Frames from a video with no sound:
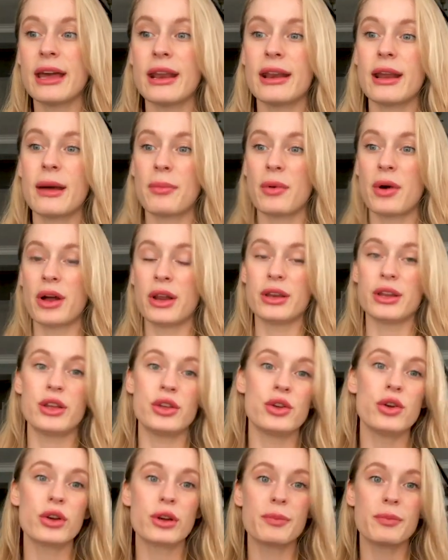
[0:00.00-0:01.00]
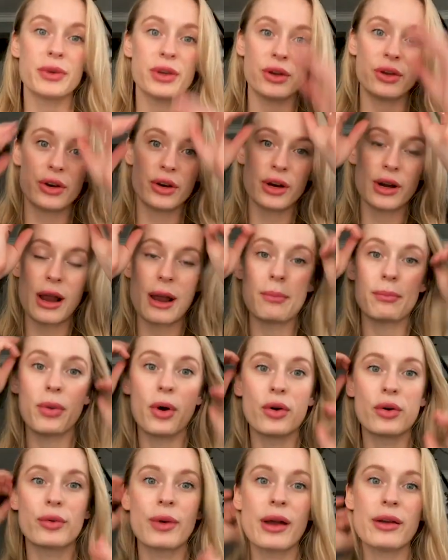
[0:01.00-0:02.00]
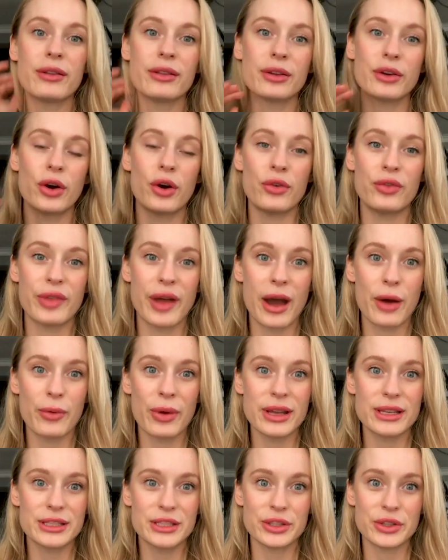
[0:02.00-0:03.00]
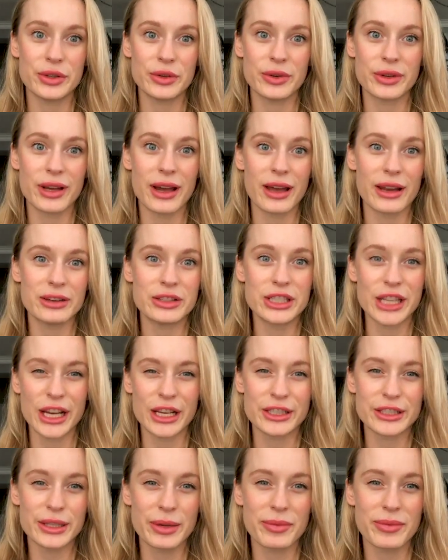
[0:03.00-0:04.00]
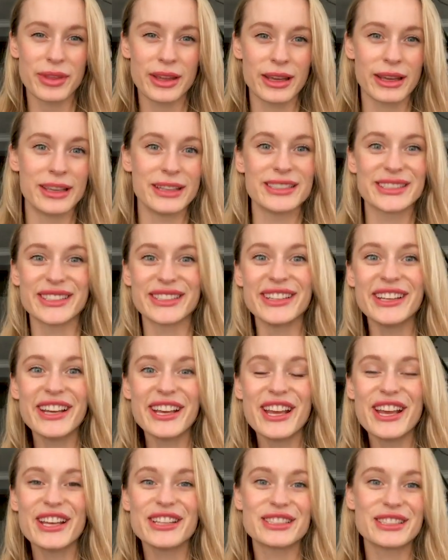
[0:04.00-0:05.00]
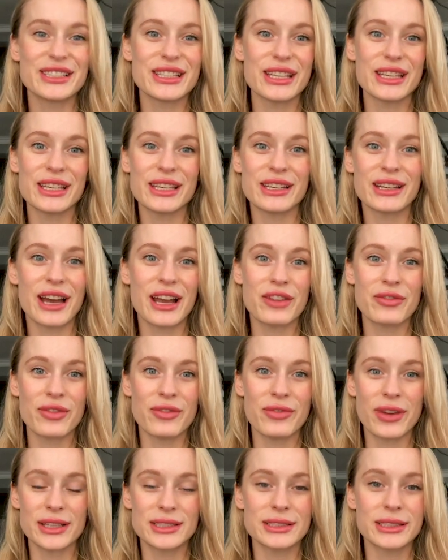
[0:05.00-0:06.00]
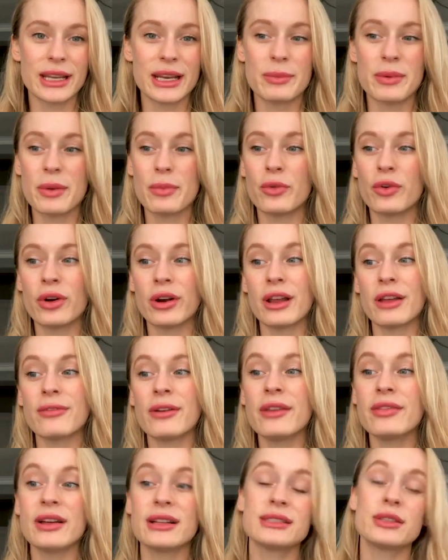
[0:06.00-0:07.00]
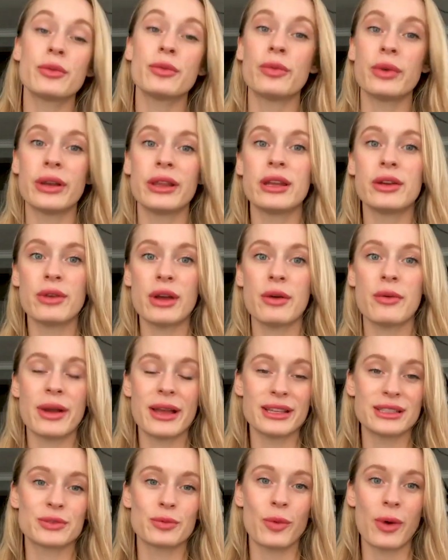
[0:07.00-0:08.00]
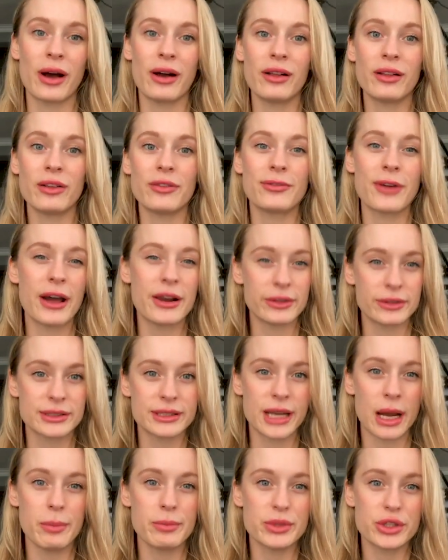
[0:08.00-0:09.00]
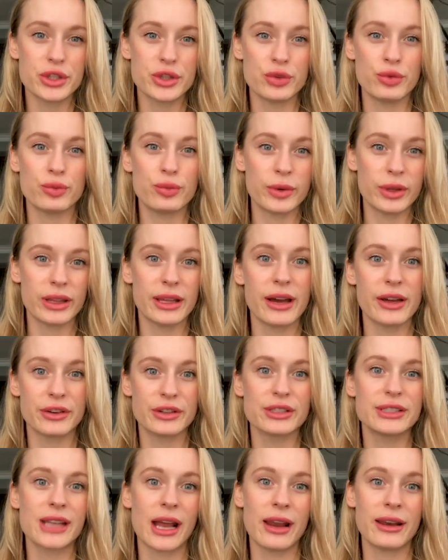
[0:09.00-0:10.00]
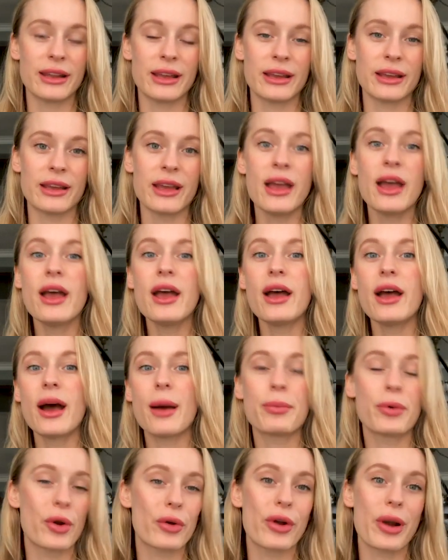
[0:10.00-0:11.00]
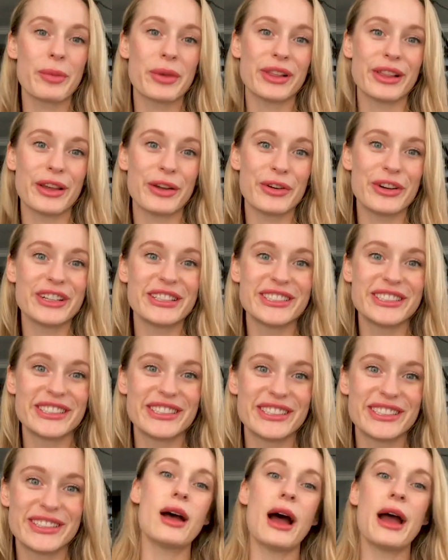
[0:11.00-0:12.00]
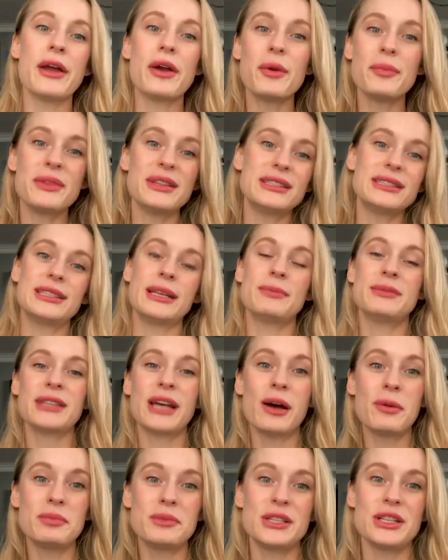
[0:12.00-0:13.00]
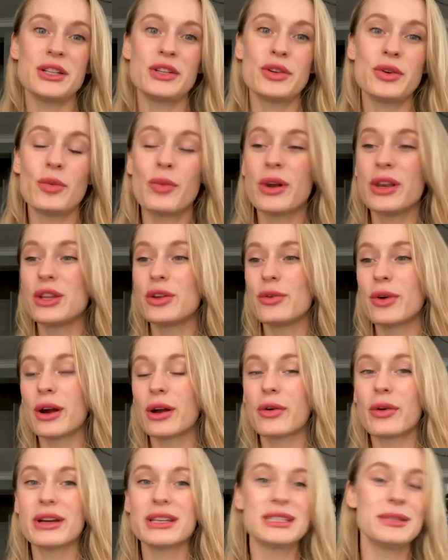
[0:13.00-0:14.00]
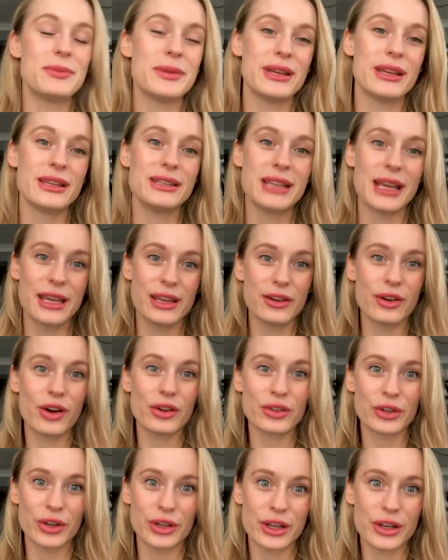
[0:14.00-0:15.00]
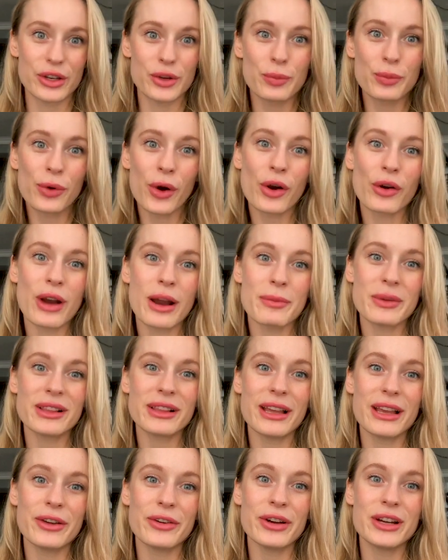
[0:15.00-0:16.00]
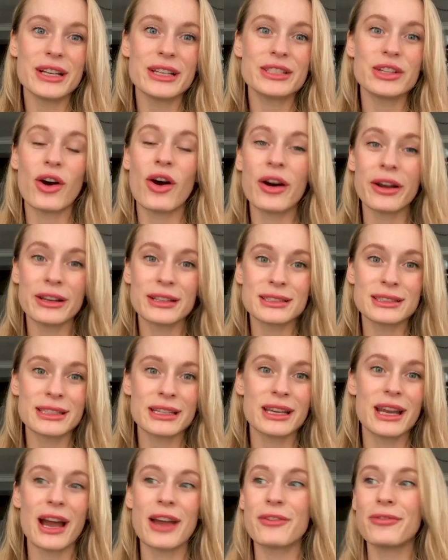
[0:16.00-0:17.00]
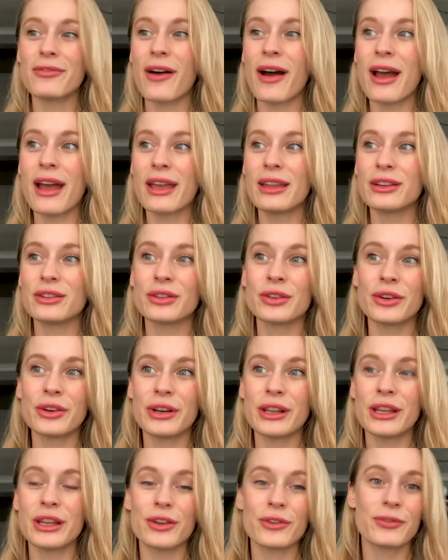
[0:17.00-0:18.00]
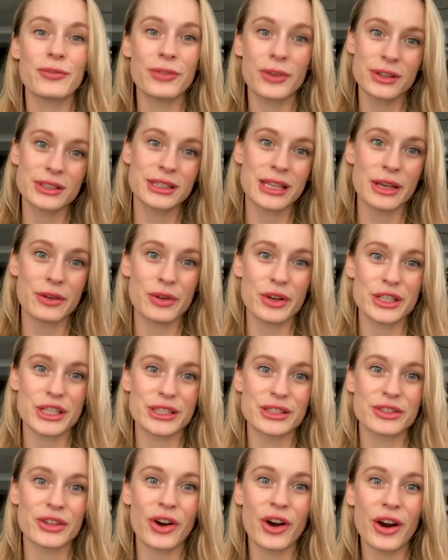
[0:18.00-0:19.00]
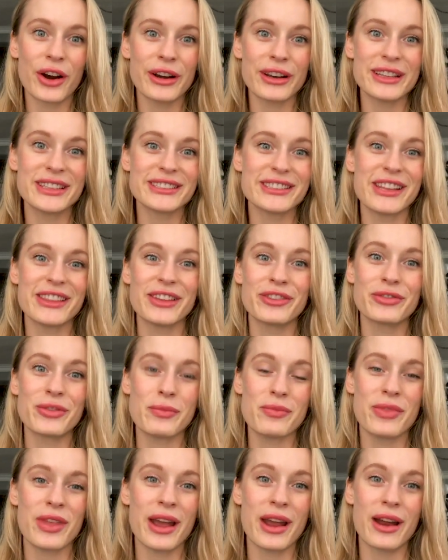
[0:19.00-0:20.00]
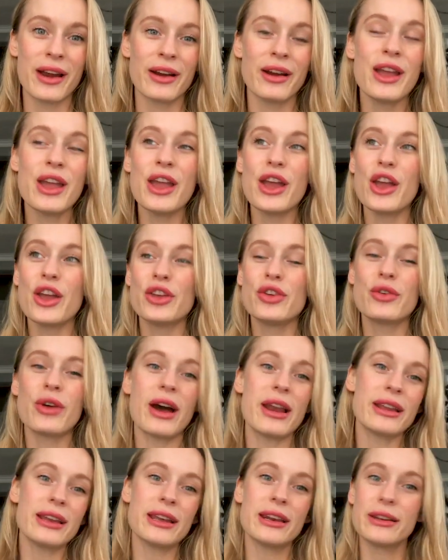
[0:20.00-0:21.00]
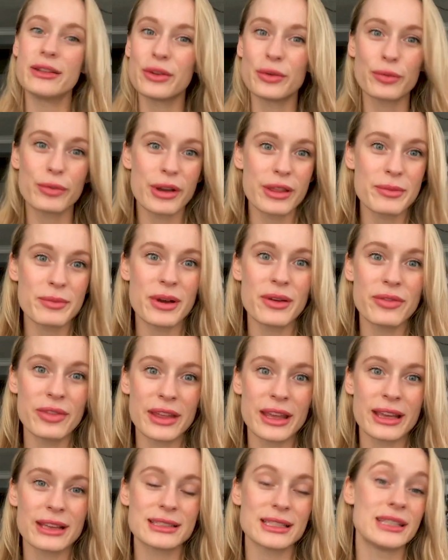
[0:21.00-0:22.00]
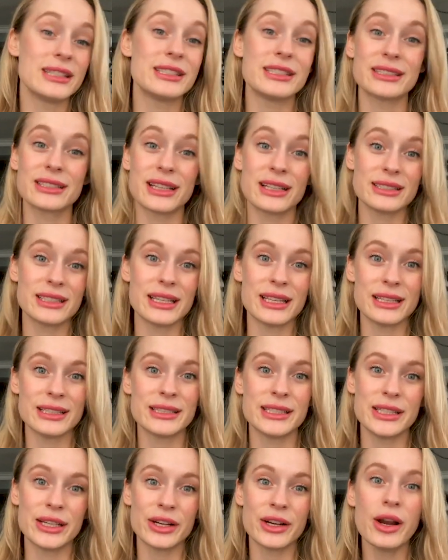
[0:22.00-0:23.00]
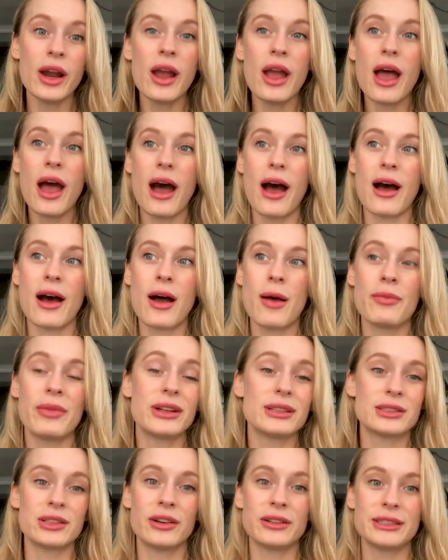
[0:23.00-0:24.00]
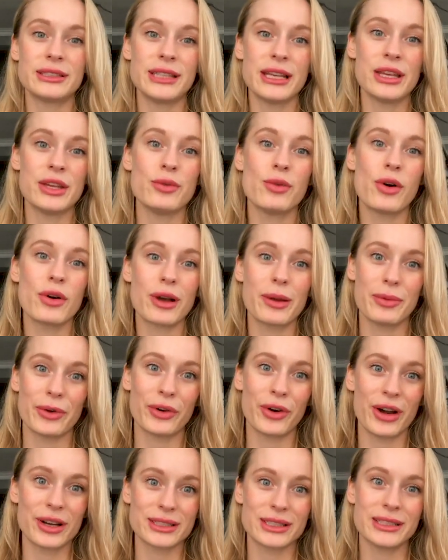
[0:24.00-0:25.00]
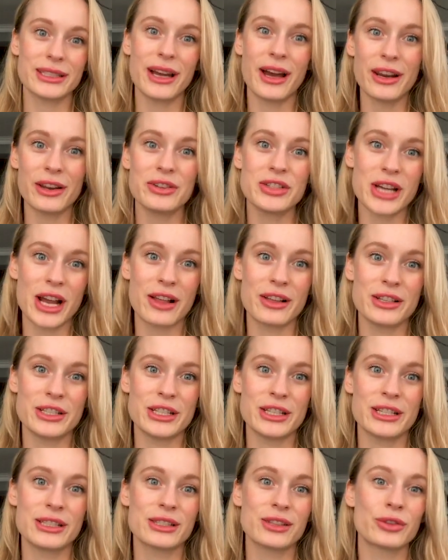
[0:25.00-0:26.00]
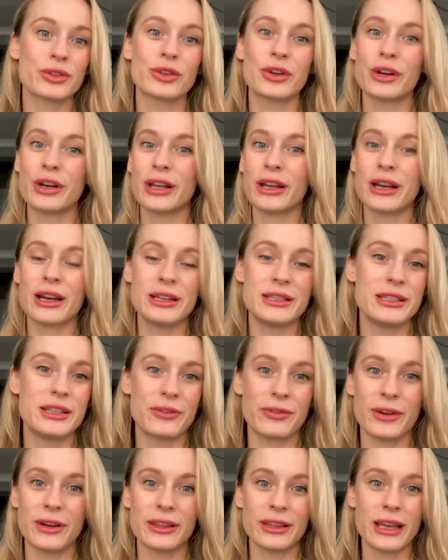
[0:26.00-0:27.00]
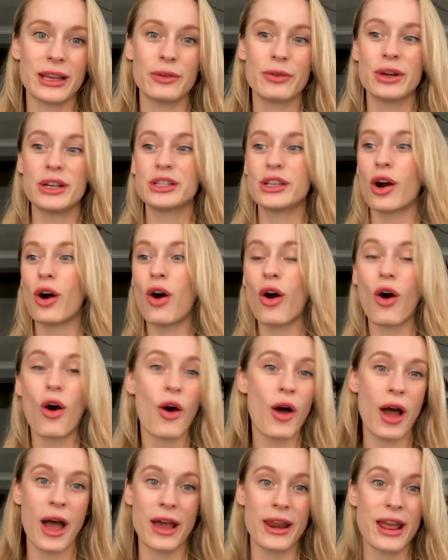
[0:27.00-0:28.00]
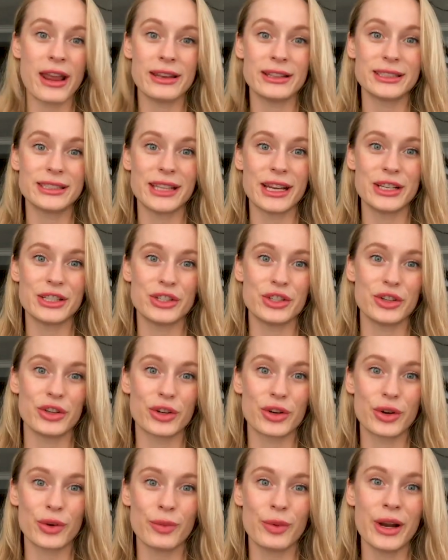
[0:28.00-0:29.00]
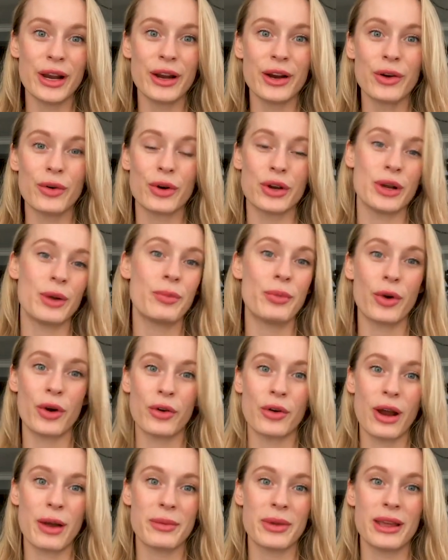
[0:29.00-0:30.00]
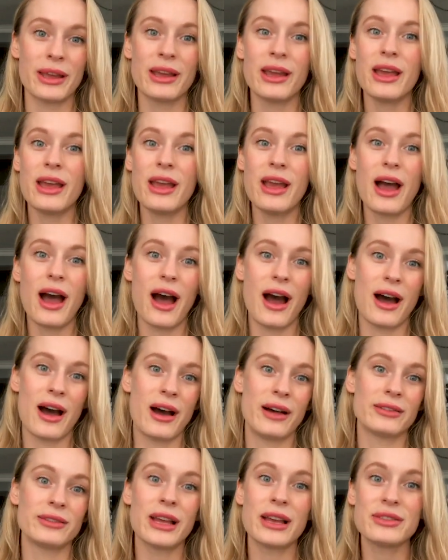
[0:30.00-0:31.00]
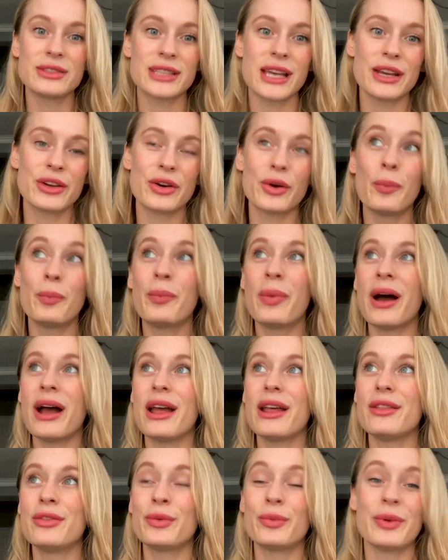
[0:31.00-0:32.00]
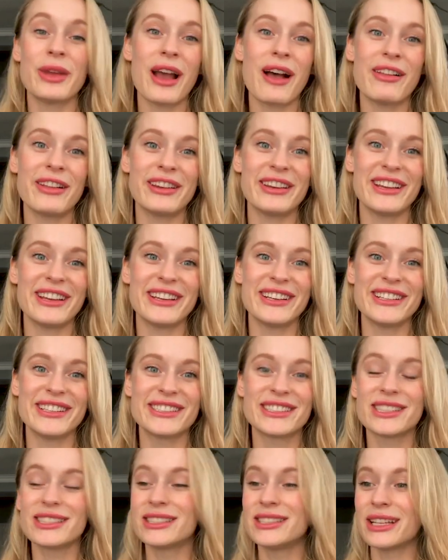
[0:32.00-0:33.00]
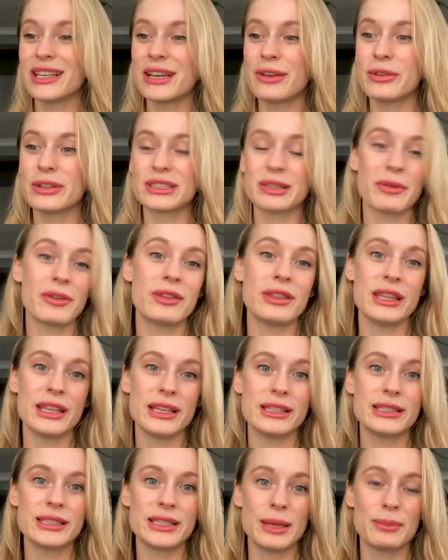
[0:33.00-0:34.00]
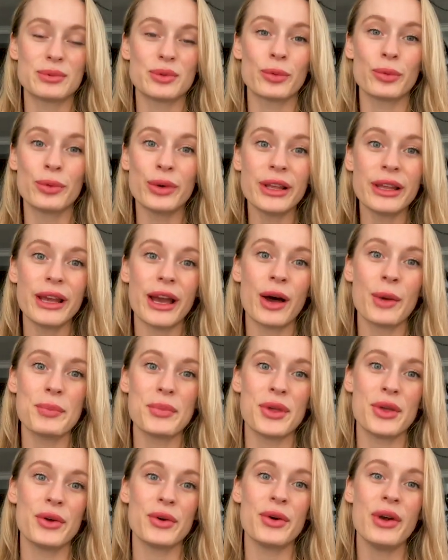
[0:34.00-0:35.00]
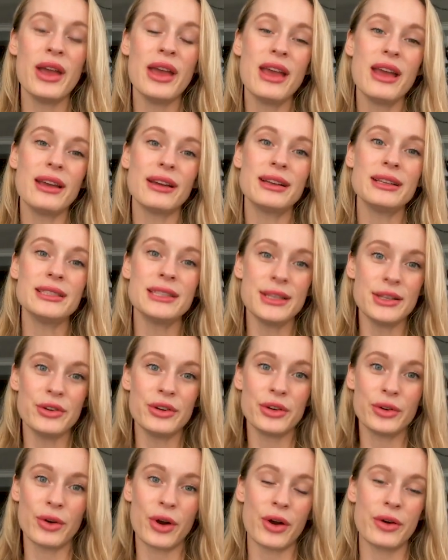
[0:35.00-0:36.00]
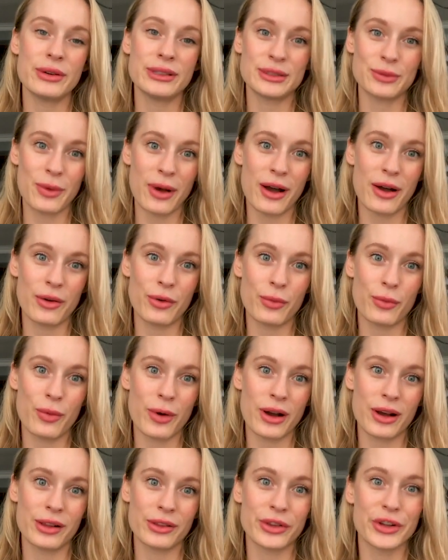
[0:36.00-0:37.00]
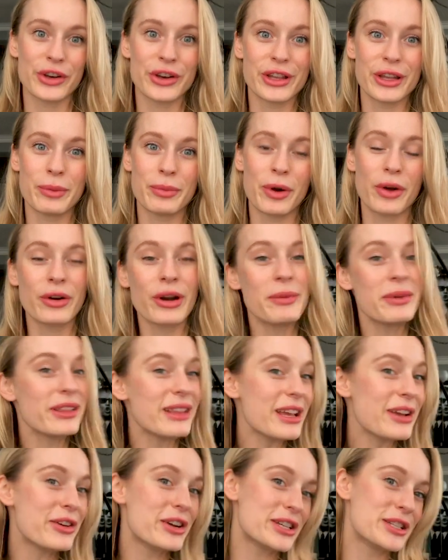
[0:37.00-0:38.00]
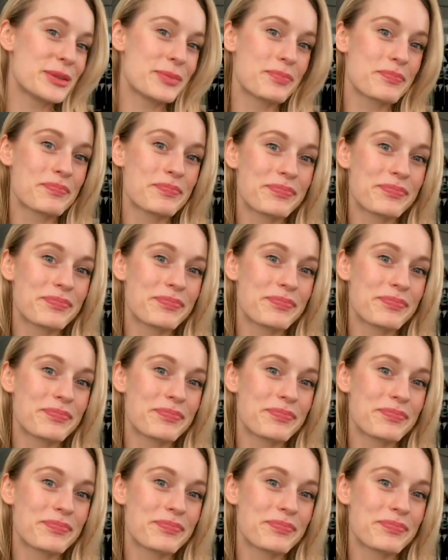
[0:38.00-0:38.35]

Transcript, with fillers: get it up on your computer and poke around in the code that way too, and kind of change some things and see, kind of investigate a bit more. And I find that's a really great way as well, a final step to really understanding a programming language. I hope these tips helped you when you are going to be taking on learning a new programming language. Honestly, I find learning your first language is the hardest, and then from there, you kind of get in the rhythm of things and it just gets easier. That's not to say you won't come across a ton of challenges learning a different language at any stage in your career or your programming life cycle, but the reality is sticking with some of these tips will really help you continue to grow as well while learning your programming language.